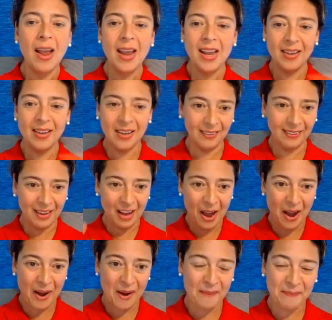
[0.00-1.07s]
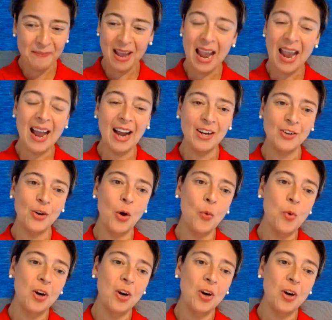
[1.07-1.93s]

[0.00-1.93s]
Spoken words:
in this AI talk,